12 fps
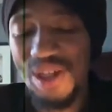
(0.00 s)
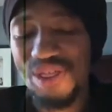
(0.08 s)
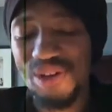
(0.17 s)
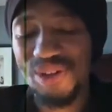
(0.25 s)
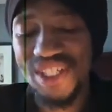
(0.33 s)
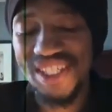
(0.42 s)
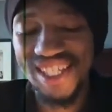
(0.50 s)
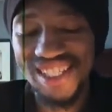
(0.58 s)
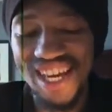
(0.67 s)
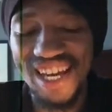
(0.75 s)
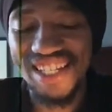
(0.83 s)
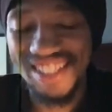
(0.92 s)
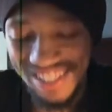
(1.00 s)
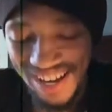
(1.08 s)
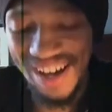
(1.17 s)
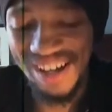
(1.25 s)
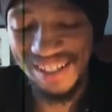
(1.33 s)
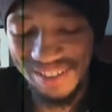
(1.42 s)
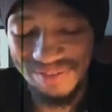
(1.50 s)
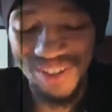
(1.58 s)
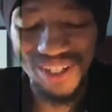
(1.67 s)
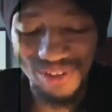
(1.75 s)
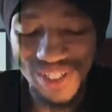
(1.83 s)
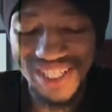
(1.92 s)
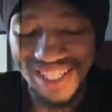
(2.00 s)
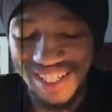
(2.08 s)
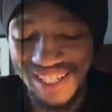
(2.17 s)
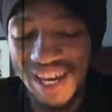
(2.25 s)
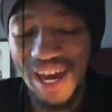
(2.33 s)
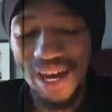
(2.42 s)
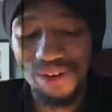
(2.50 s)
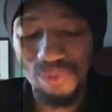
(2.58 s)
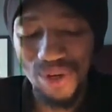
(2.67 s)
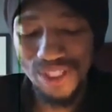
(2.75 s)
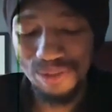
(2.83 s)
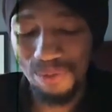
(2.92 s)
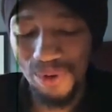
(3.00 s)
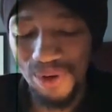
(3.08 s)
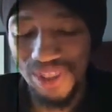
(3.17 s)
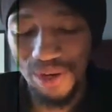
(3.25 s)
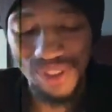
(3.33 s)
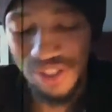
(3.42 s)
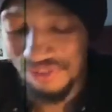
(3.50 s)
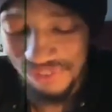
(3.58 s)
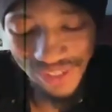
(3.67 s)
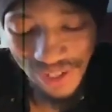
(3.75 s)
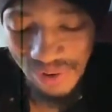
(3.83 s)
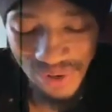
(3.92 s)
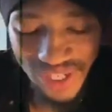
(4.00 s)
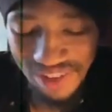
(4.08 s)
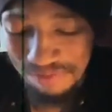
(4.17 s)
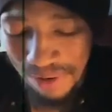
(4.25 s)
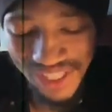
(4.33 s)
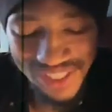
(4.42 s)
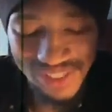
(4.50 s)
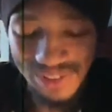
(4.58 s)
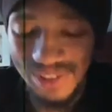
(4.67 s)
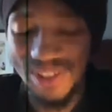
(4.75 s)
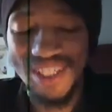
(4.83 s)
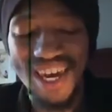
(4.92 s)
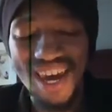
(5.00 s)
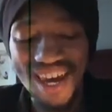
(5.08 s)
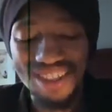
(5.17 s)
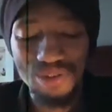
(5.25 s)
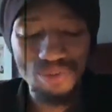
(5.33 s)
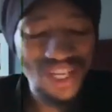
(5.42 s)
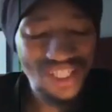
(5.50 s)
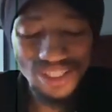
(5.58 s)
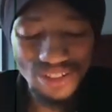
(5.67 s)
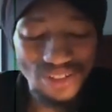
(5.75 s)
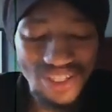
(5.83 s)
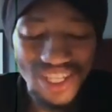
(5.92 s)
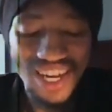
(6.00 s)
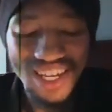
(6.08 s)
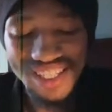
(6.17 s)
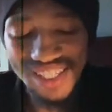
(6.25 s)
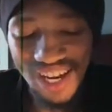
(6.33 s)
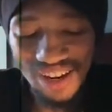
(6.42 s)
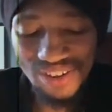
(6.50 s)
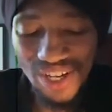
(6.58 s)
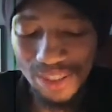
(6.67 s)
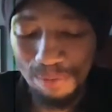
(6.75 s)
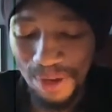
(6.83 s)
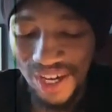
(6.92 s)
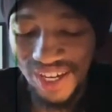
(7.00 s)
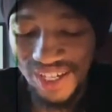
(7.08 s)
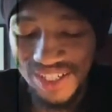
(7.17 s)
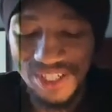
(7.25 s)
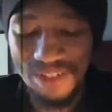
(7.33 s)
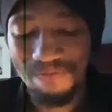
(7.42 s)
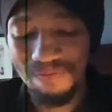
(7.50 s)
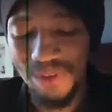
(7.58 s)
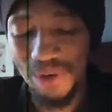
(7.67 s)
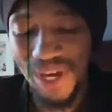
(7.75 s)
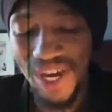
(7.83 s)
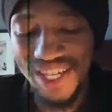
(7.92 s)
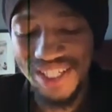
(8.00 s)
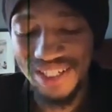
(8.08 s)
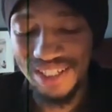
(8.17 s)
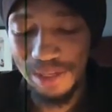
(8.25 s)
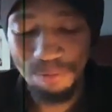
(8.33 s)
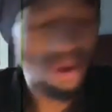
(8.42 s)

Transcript: 36 heads nodded vigorously, and once more there was a flurry of pencils. The wrestlers stared at the page, occasionally